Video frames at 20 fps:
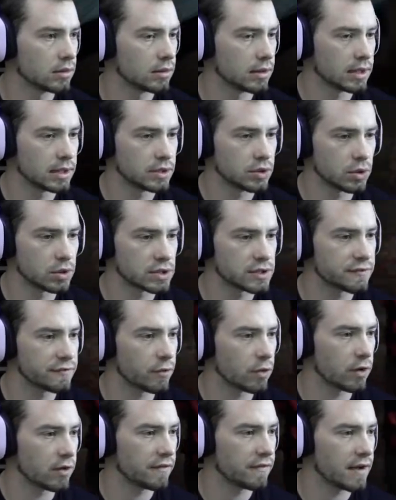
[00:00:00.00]
That door's
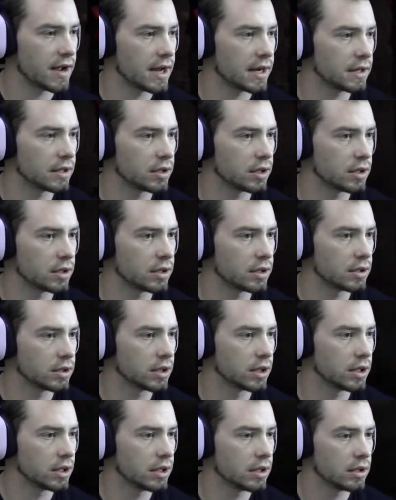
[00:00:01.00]
fortified. Good, good,
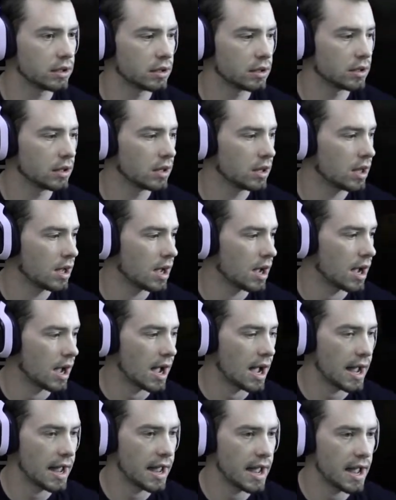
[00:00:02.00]
good.
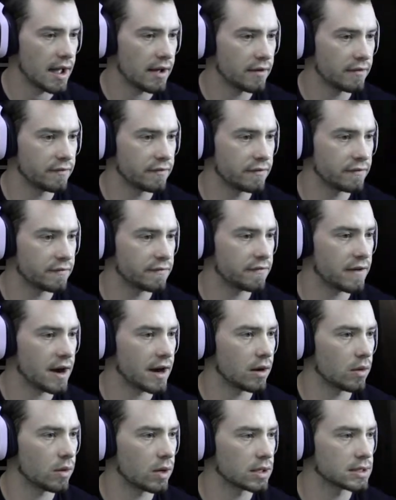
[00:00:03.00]
I have
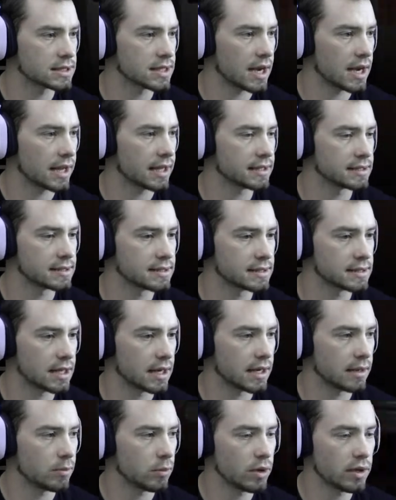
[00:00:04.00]
fireworks that I can
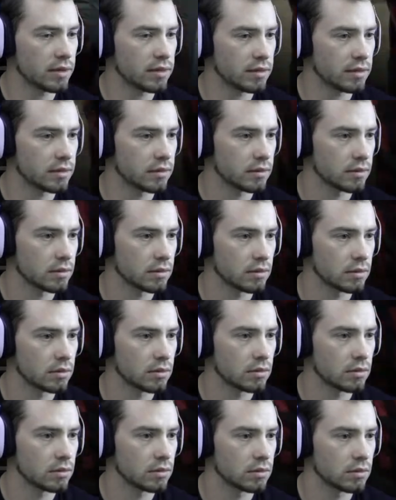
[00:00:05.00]
stun him with.
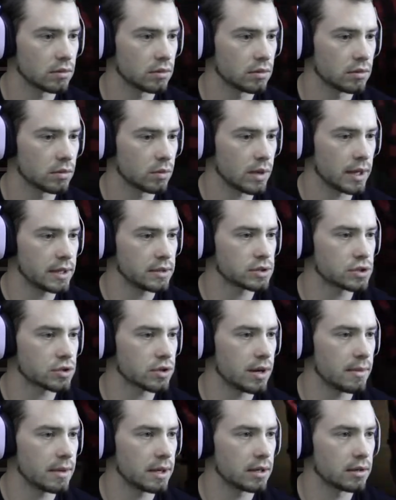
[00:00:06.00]
Why are you
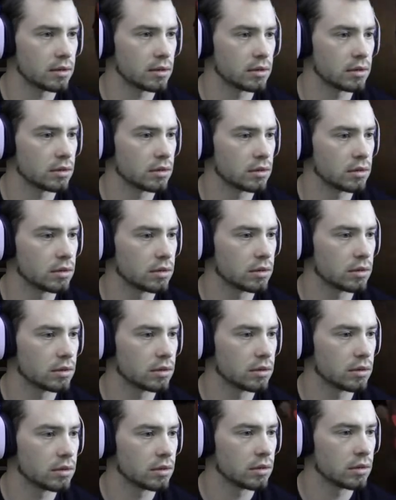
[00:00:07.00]
screaming?
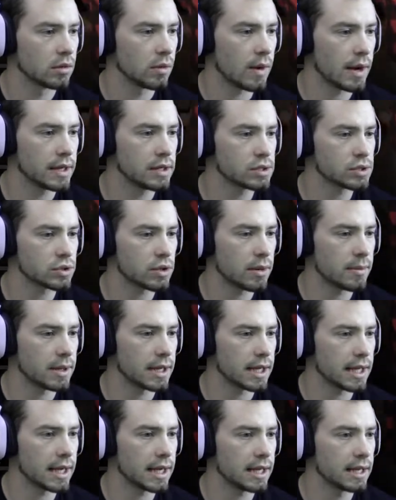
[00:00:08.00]
Why are you screaming,
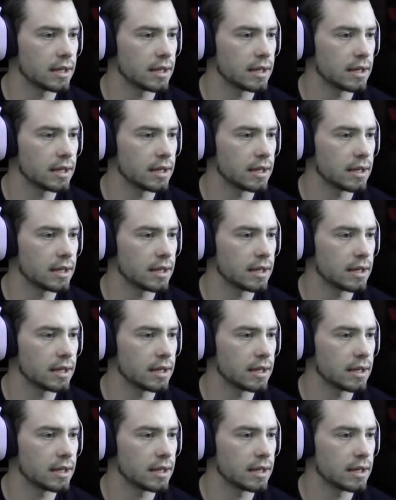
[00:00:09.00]
lady?